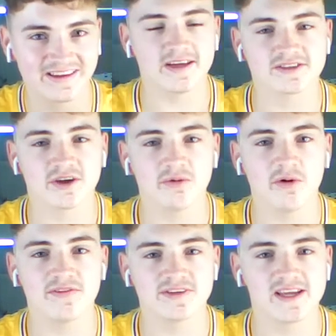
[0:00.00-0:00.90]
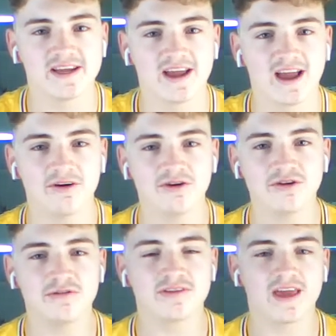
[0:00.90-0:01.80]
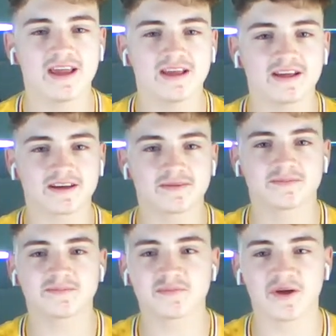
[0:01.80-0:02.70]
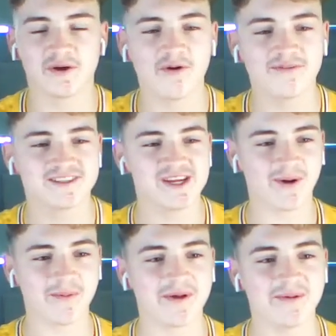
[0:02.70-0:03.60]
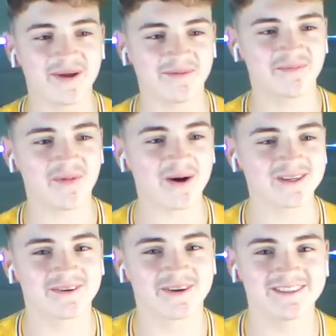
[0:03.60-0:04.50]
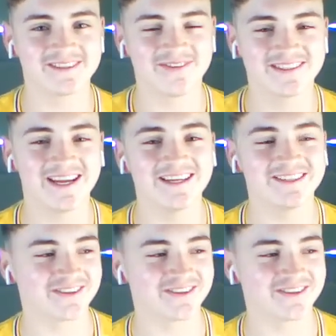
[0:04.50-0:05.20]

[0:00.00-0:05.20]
Yeah. So obviously, how do you think? Obviously, you might be a bit biased because obviously he's your